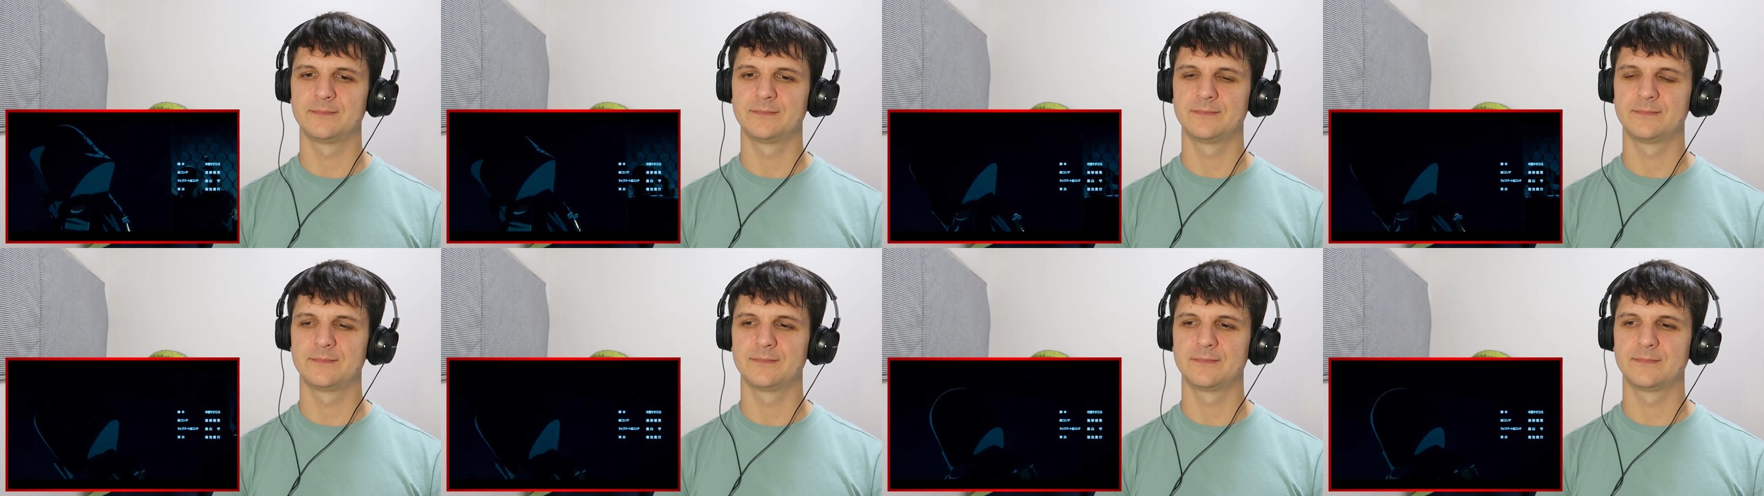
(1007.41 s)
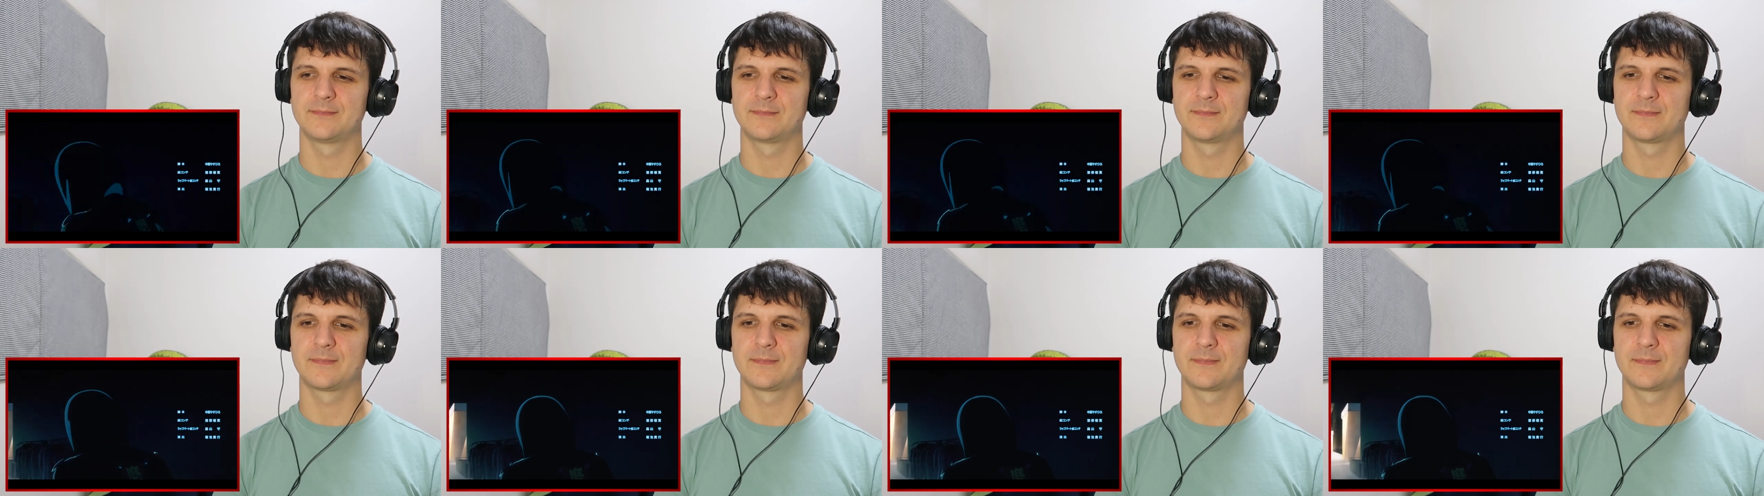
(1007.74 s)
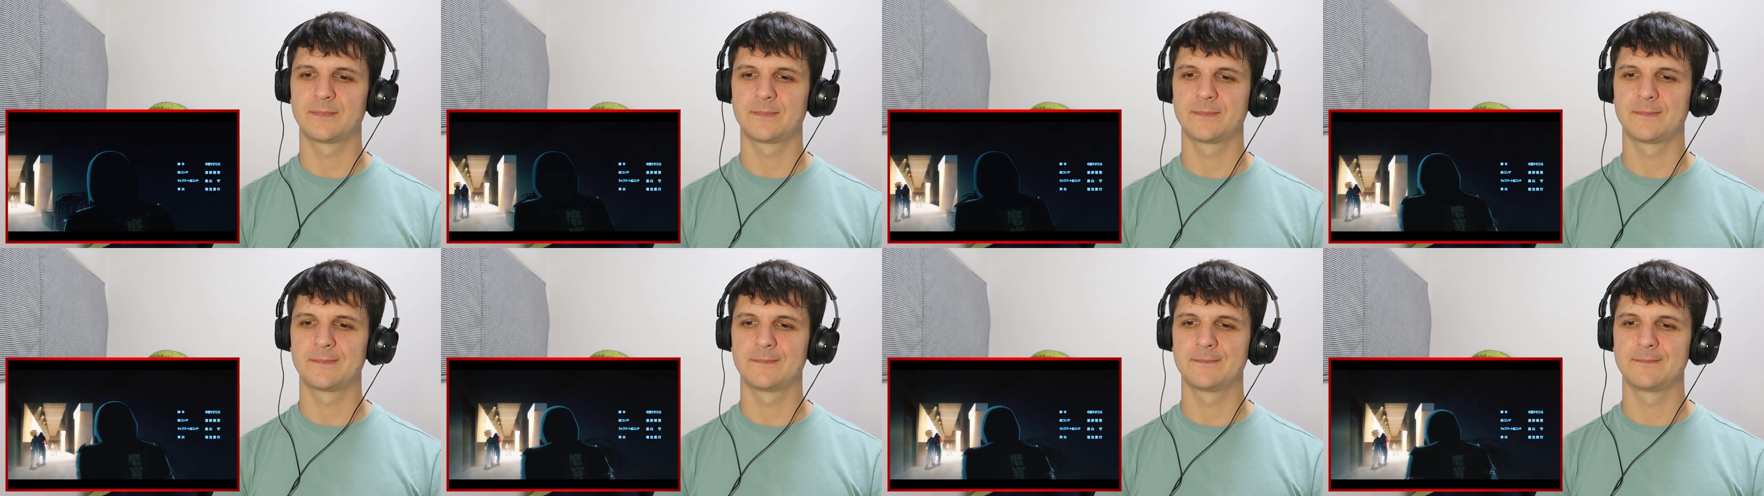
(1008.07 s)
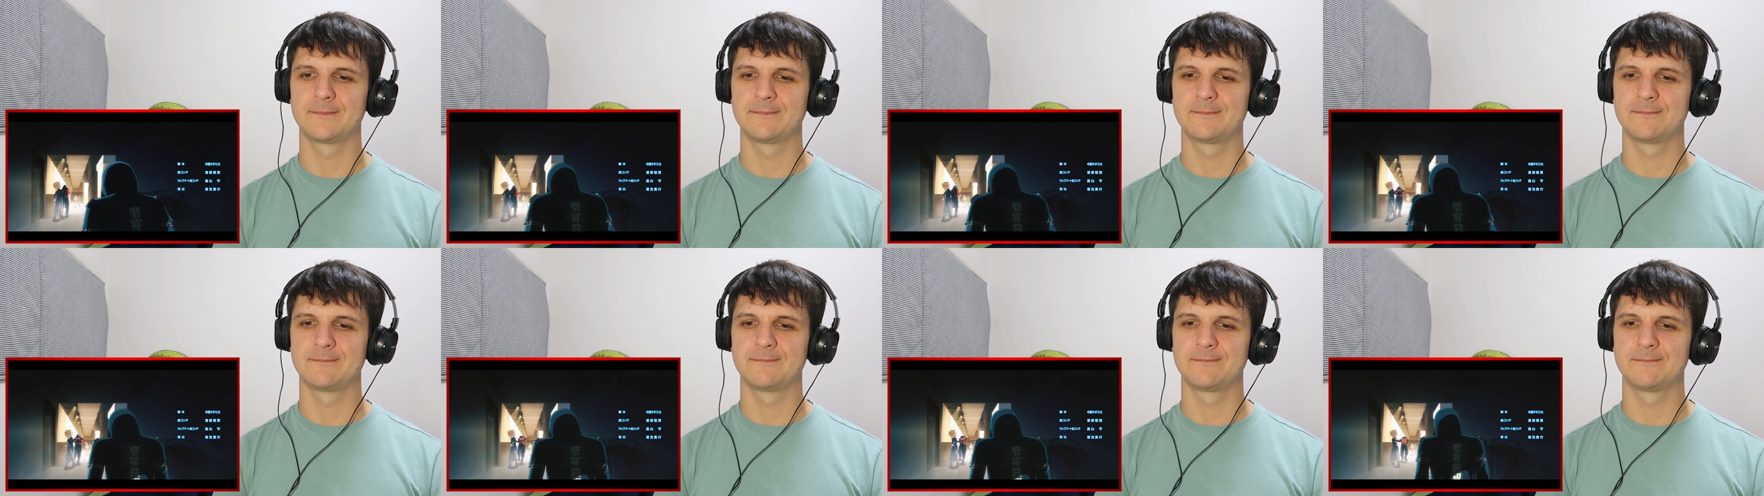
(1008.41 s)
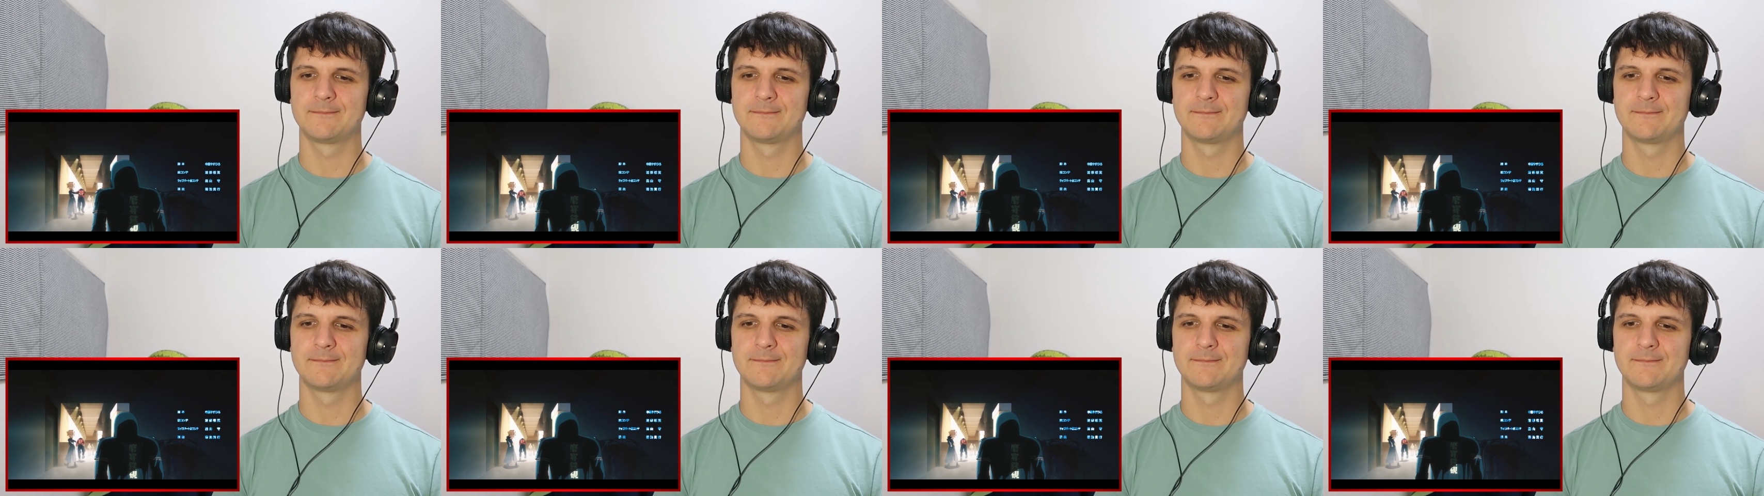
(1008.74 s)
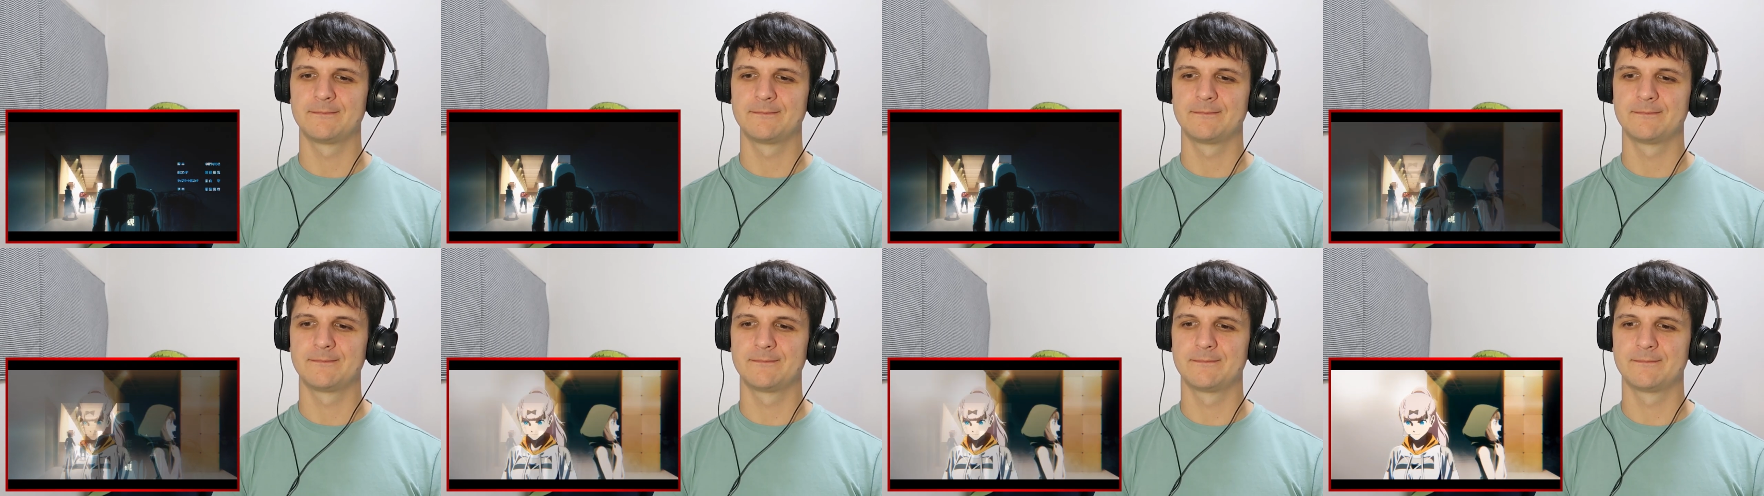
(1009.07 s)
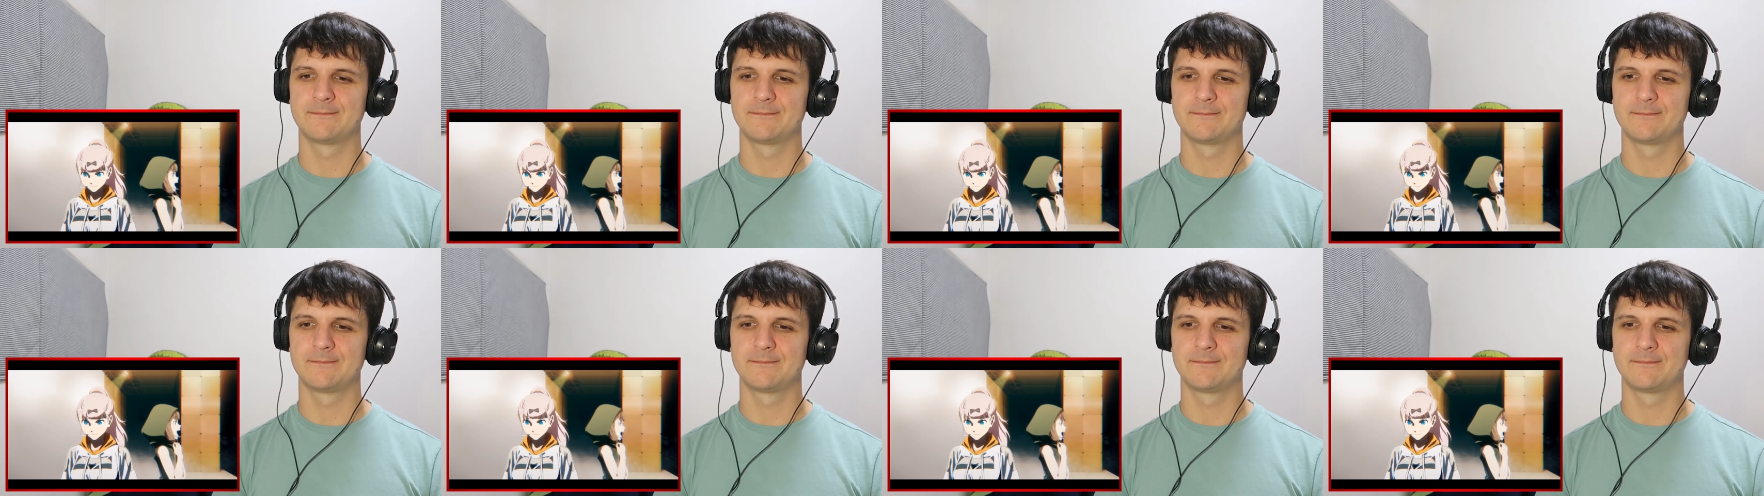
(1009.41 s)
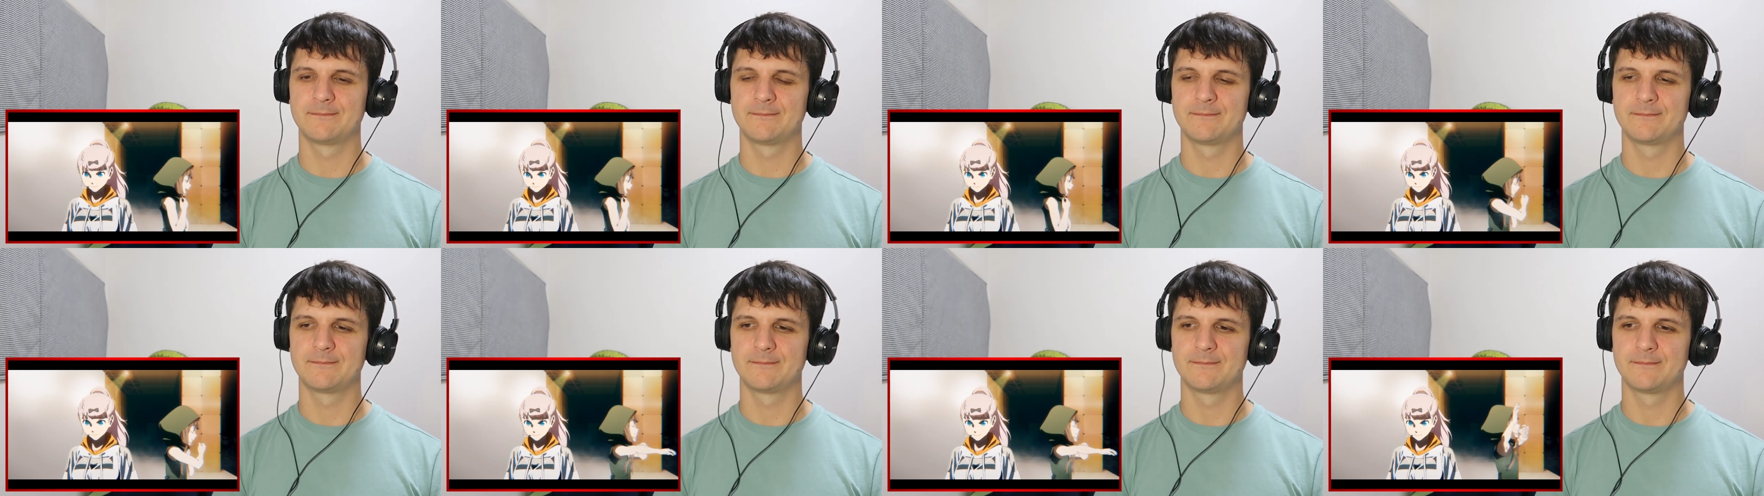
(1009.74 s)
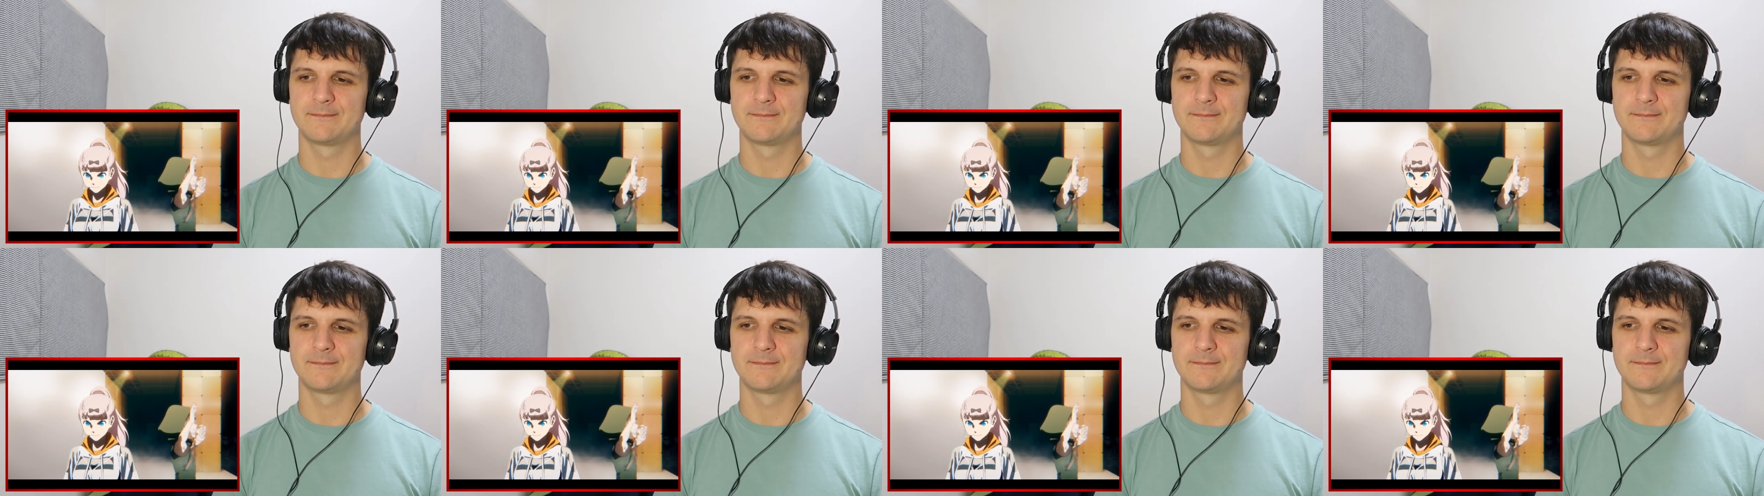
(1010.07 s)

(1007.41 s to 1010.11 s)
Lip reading: (silence)